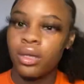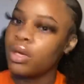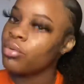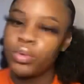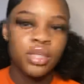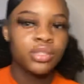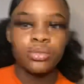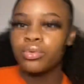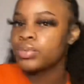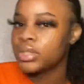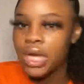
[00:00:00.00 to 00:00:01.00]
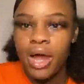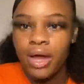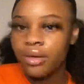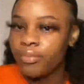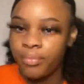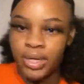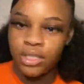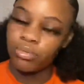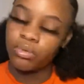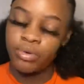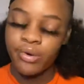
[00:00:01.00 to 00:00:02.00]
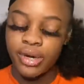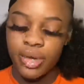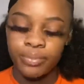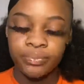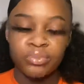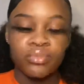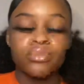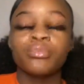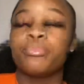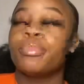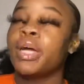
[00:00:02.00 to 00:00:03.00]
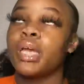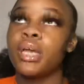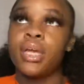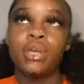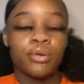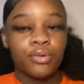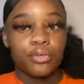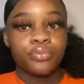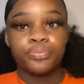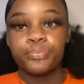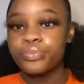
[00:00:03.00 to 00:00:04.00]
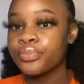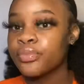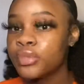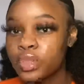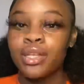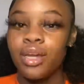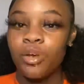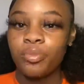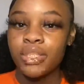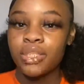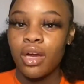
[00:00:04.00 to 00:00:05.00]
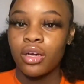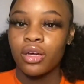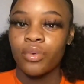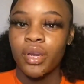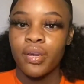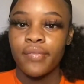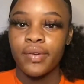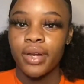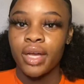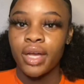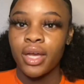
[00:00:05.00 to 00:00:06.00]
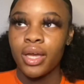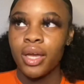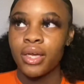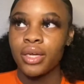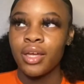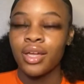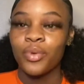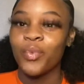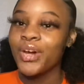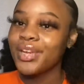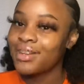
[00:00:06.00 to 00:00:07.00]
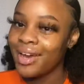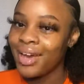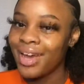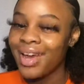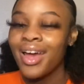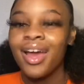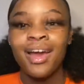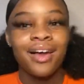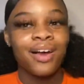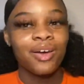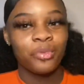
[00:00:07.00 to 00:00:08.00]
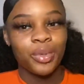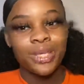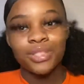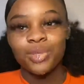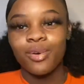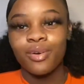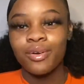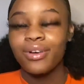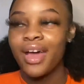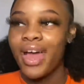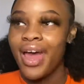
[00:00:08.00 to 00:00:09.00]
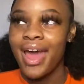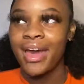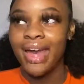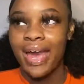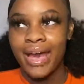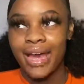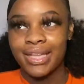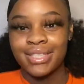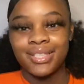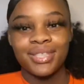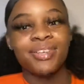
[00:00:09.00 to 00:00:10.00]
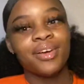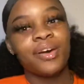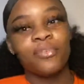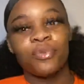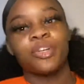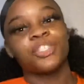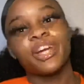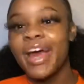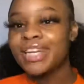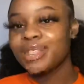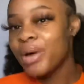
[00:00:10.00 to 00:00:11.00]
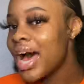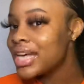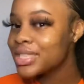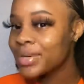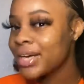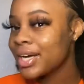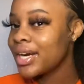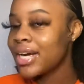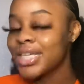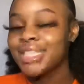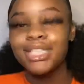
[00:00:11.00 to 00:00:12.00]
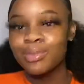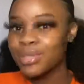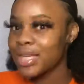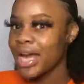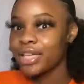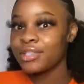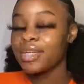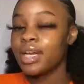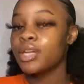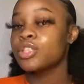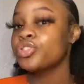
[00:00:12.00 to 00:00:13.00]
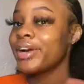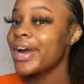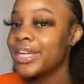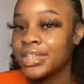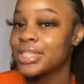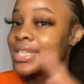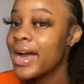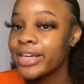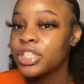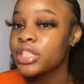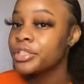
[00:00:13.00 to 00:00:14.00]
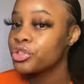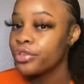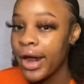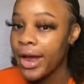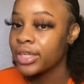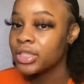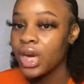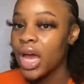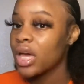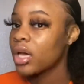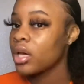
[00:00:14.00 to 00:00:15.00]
Weasel was not messing with Rara, but anywho, so they would be talking or whatever. And one day, Weasel had asked for Trash password, and she was like, and Trash is actually trash, like,